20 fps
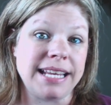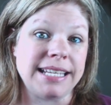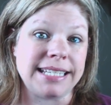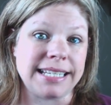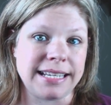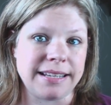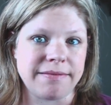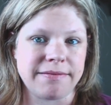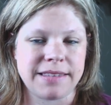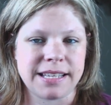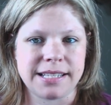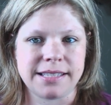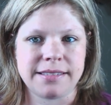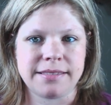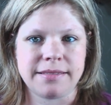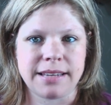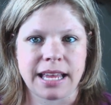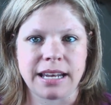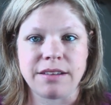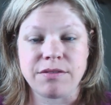painting
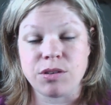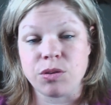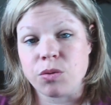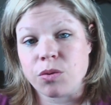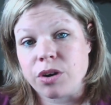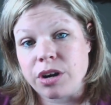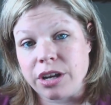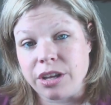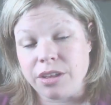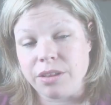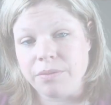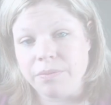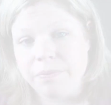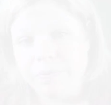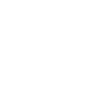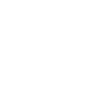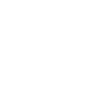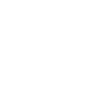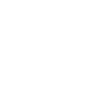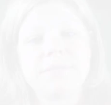that's not even real.
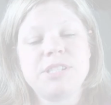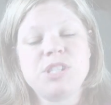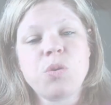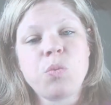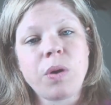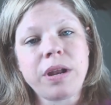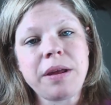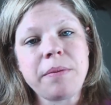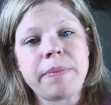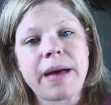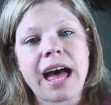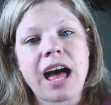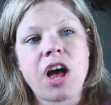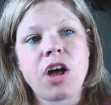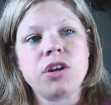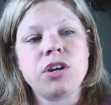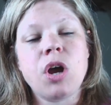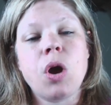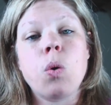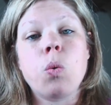Okay, so what
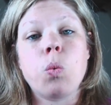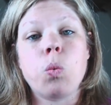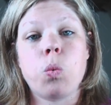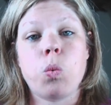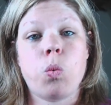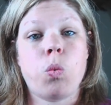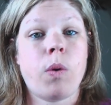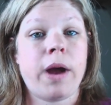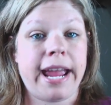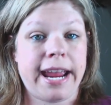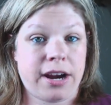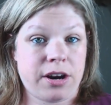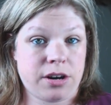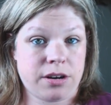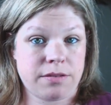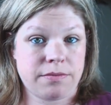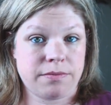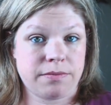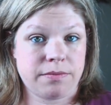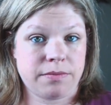about
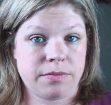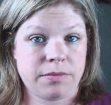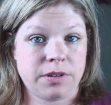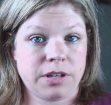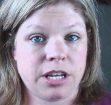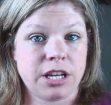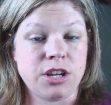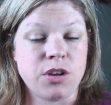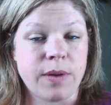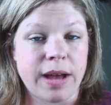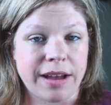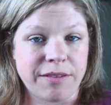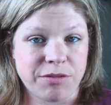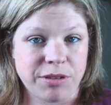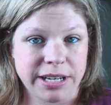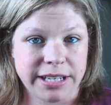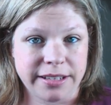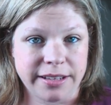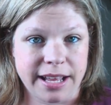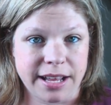where can you
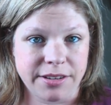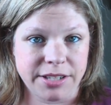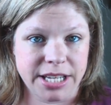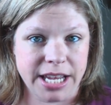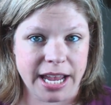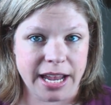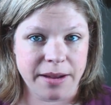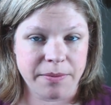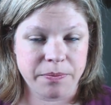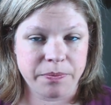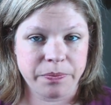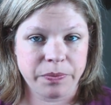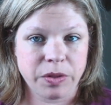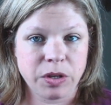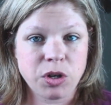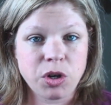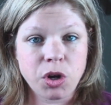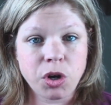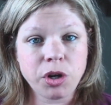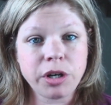have read aloud time?
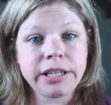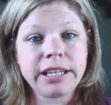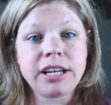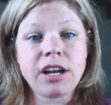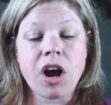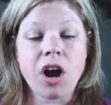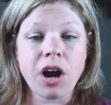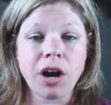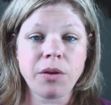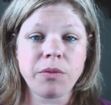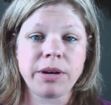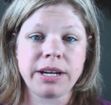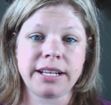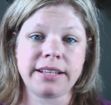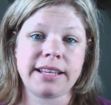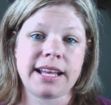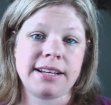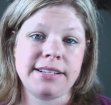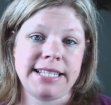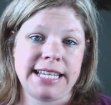Currently, our
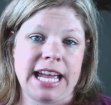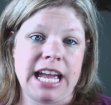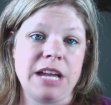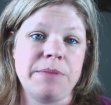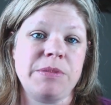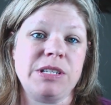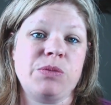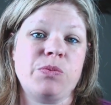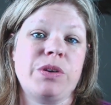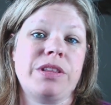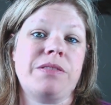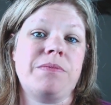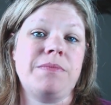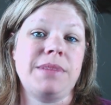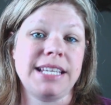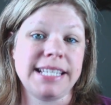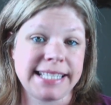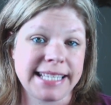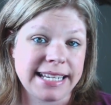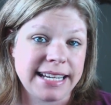read aloud time is
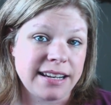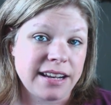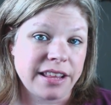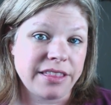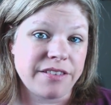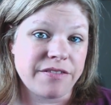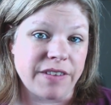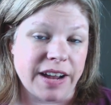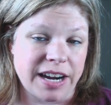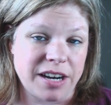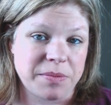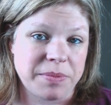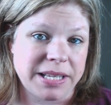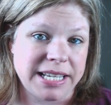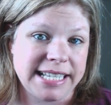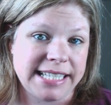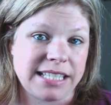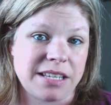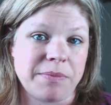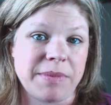with me sitting on the
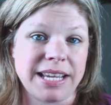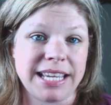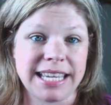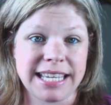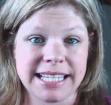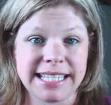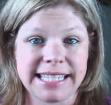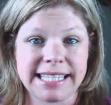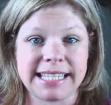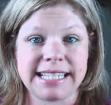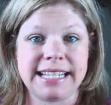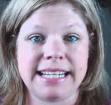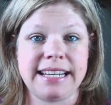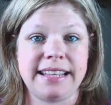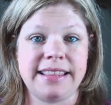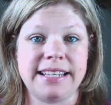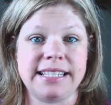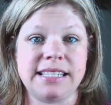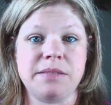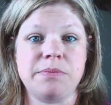fireplace and my kids
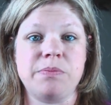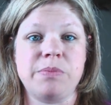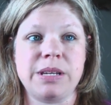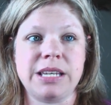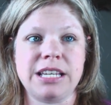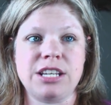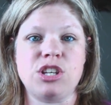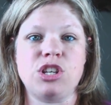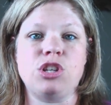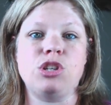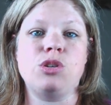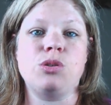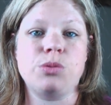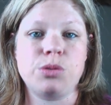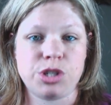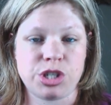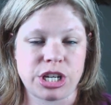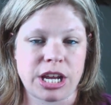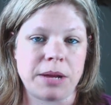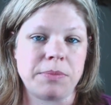sitting in this big
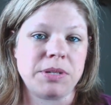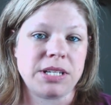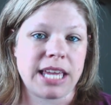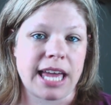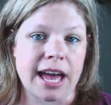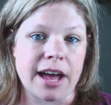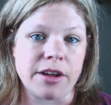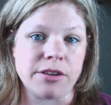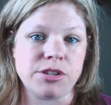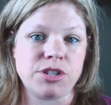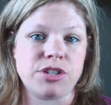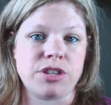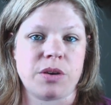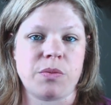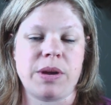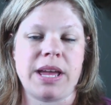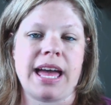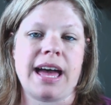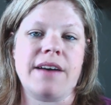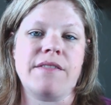U shaped
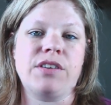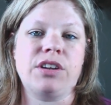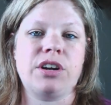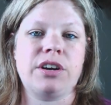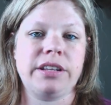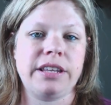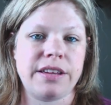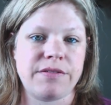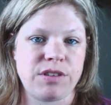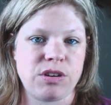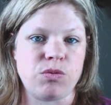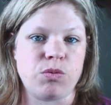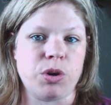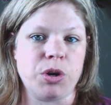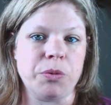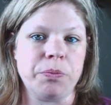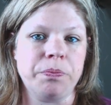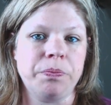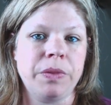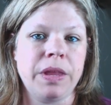couch that we have in our living
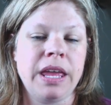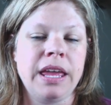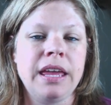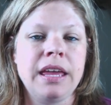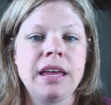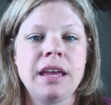room.